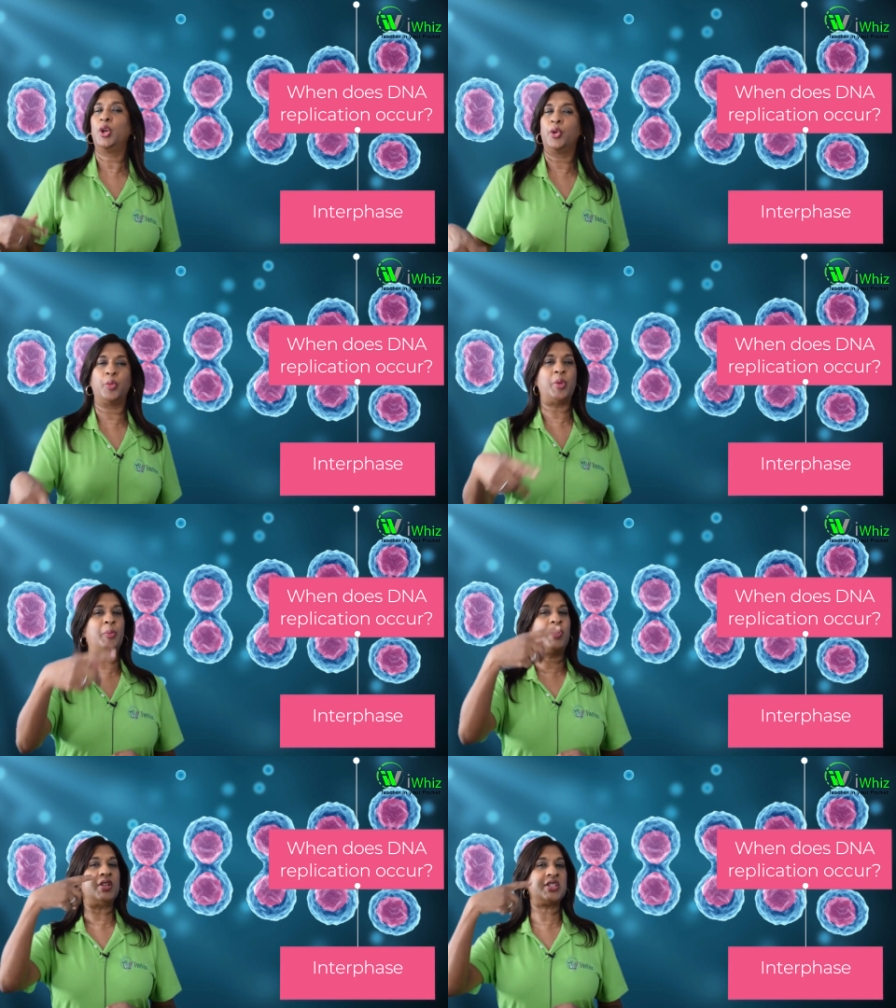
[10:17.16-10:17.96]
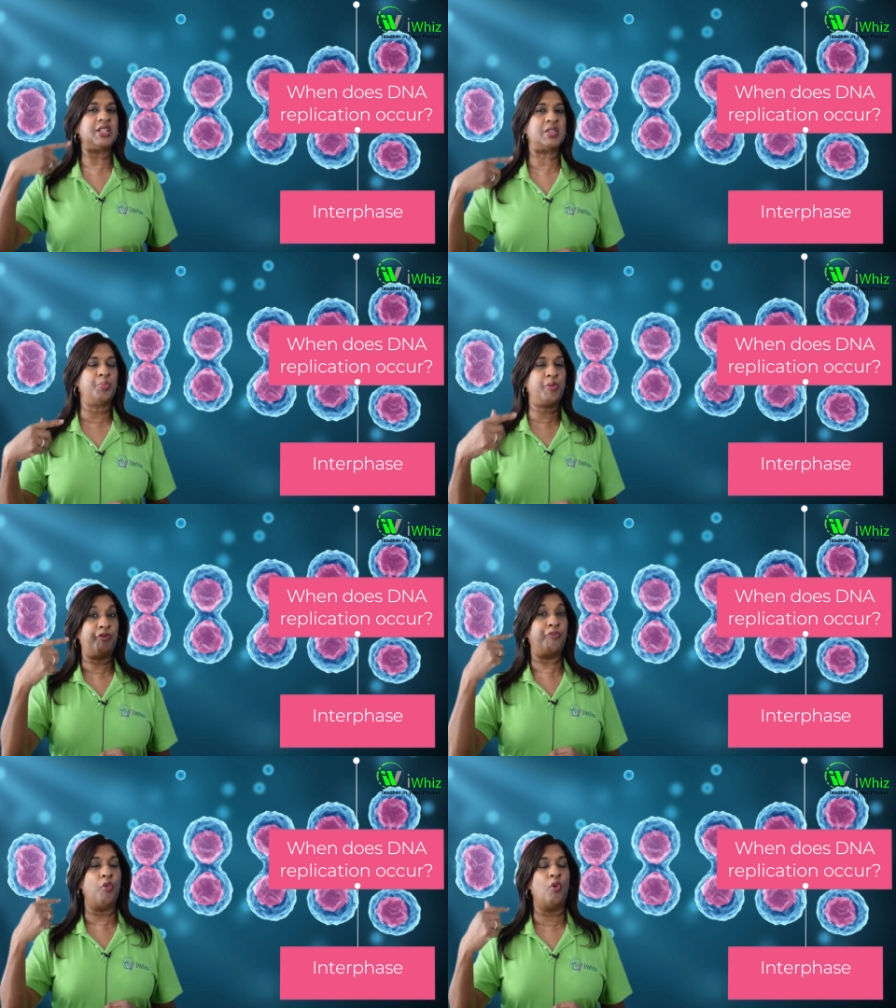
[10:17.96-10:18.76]
Remember, this is
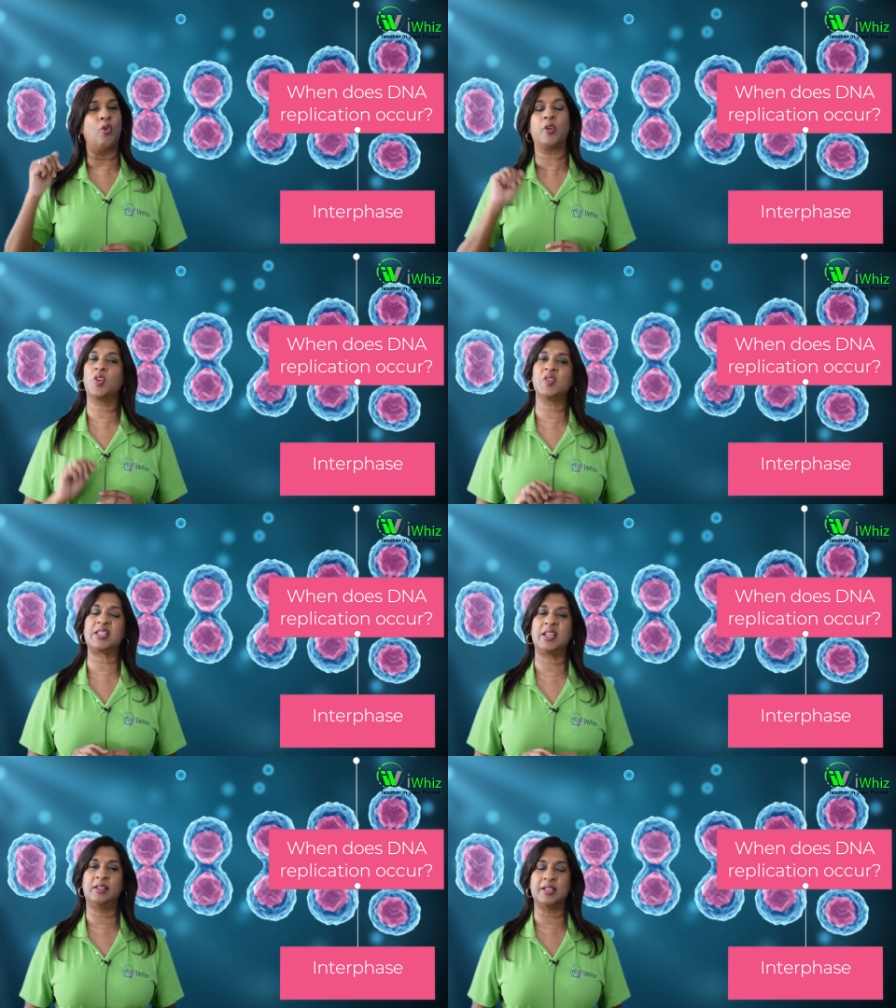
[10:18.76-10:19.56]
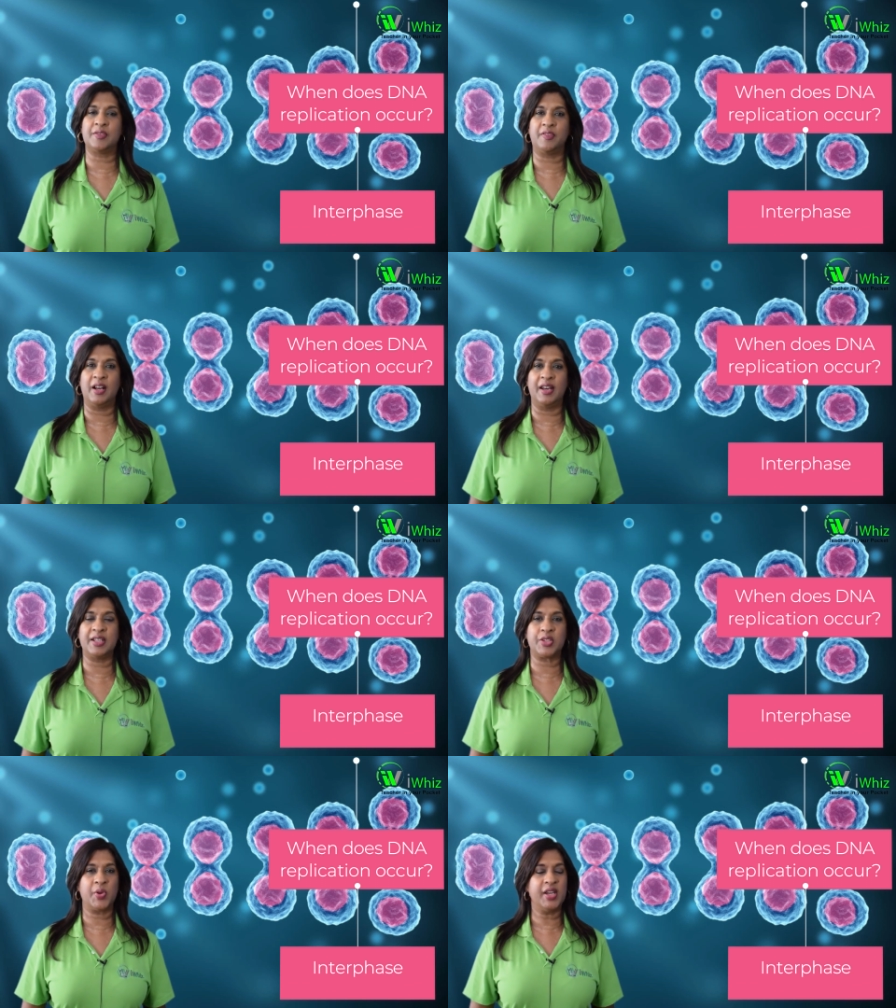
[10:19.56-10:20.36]
before your cell
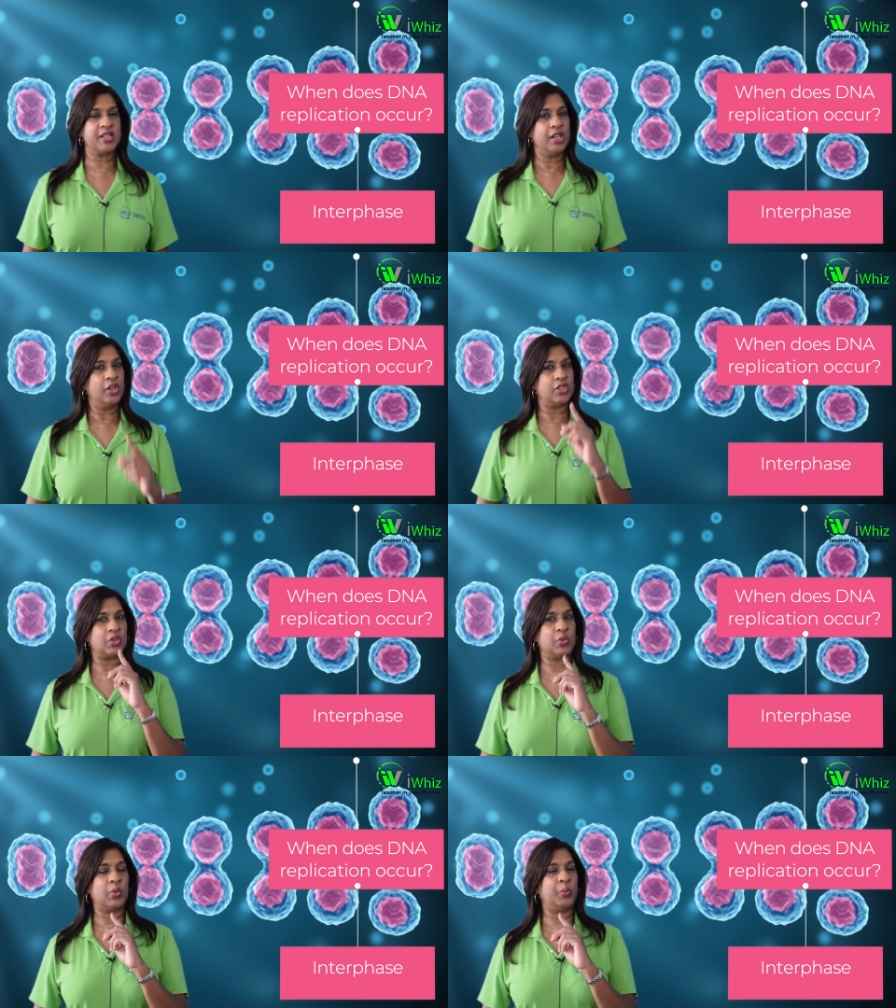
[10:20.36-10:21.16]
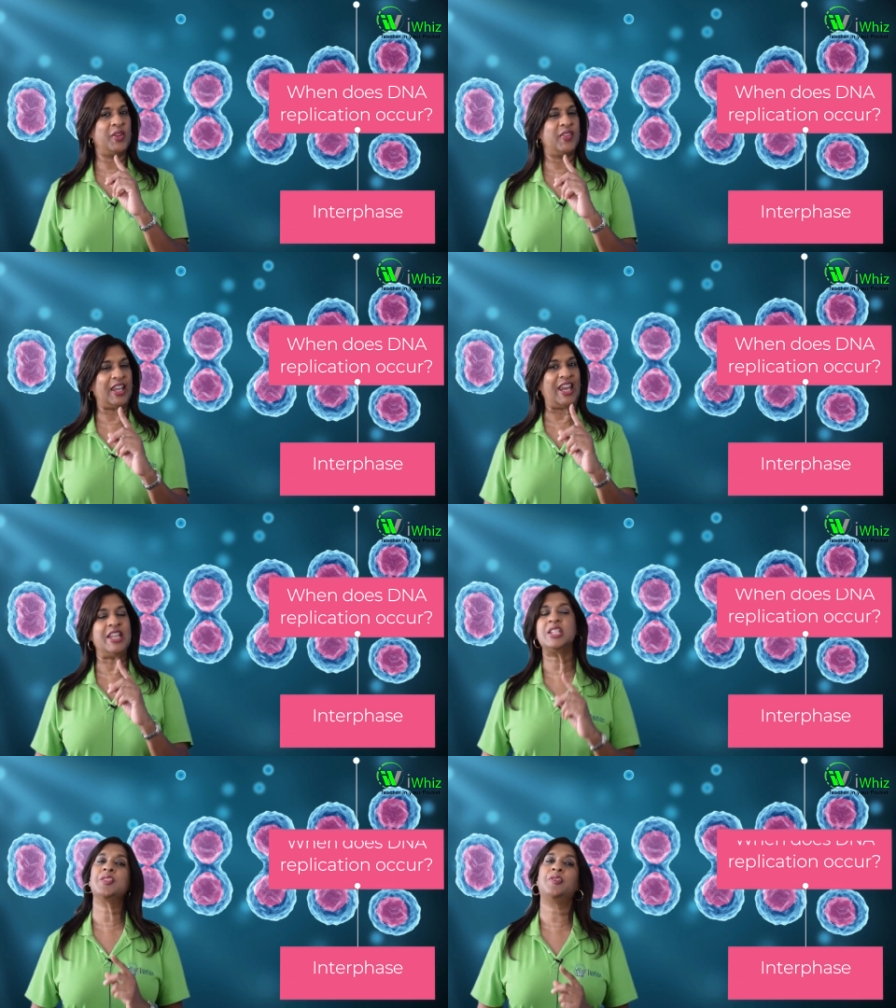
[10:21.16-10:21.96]
divides, right? So it would be the
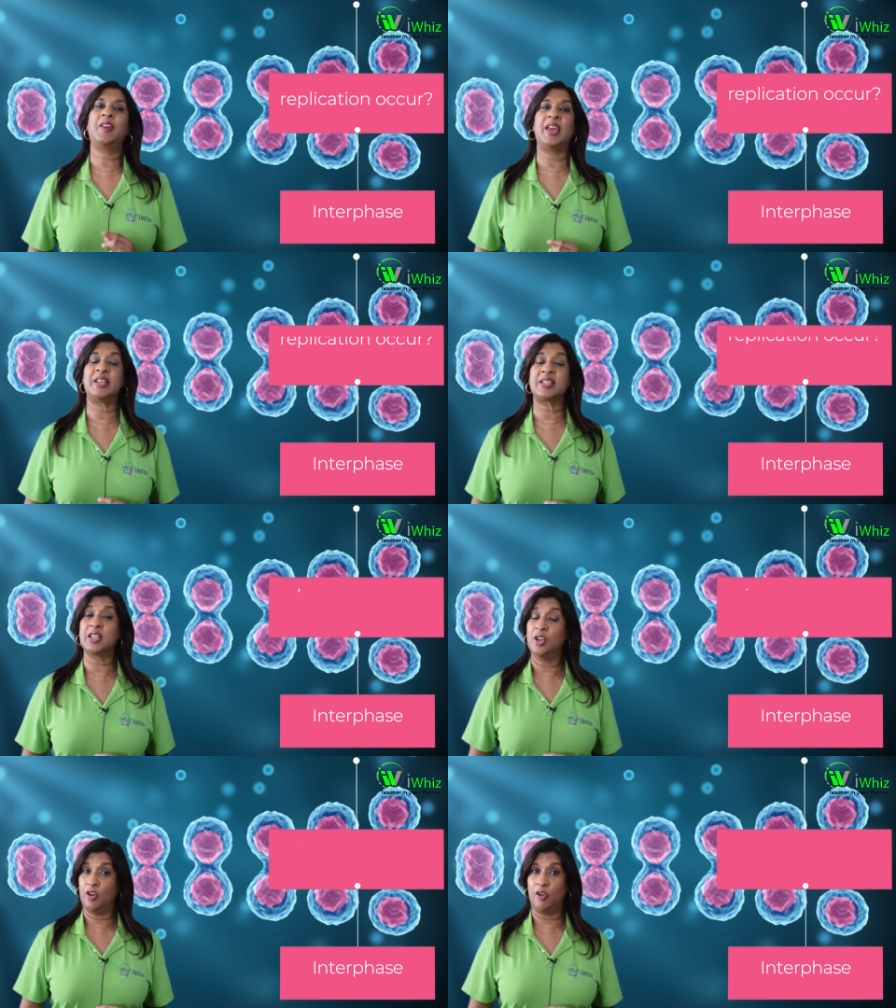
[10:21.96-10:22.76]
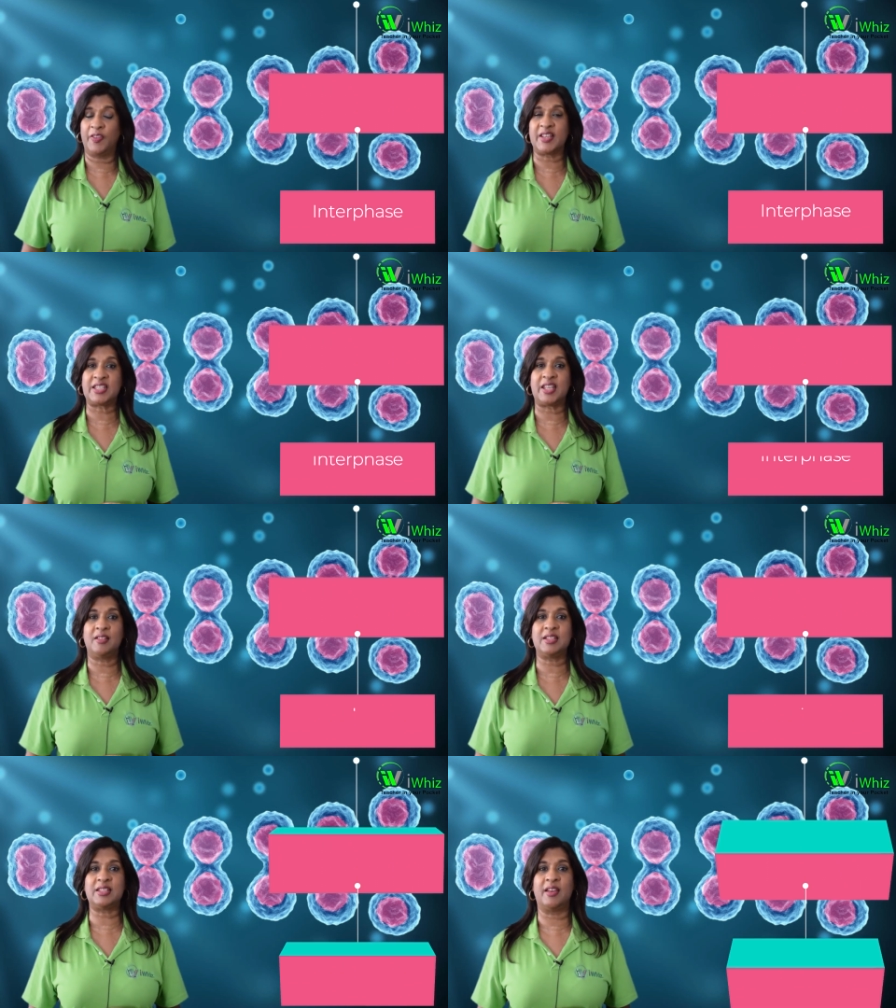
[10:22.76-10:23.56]
interphase of the
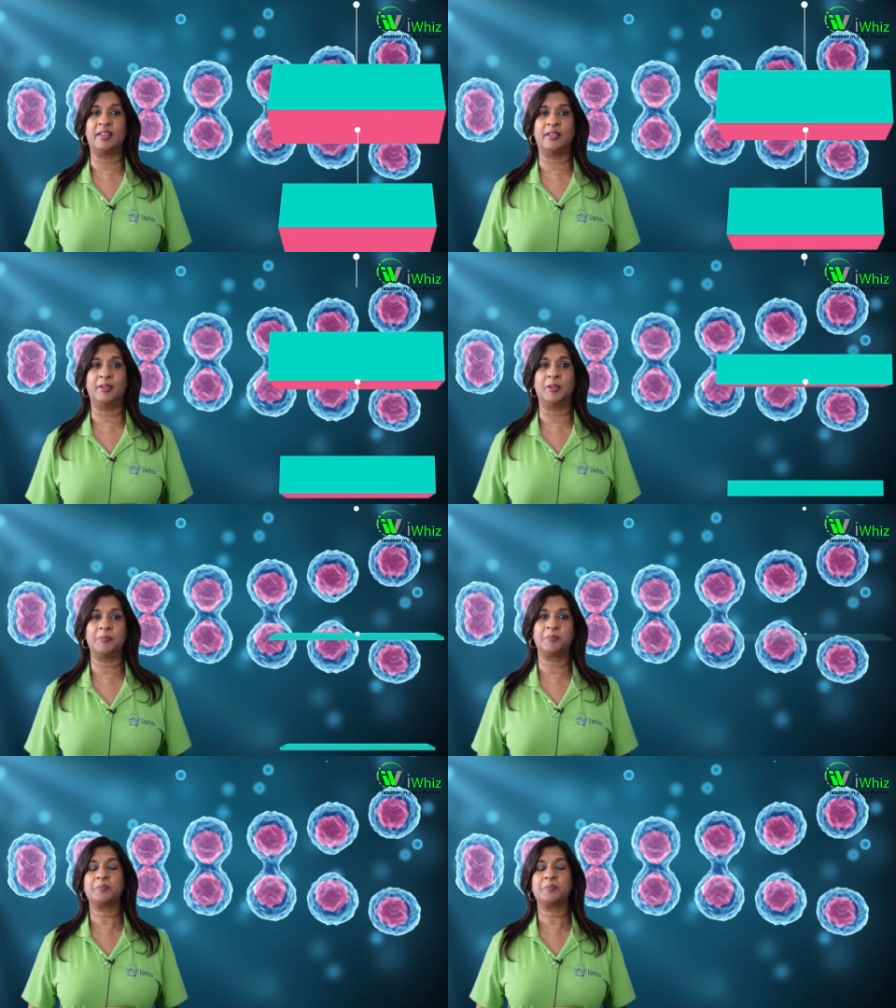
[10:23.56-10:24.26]
cell cycle.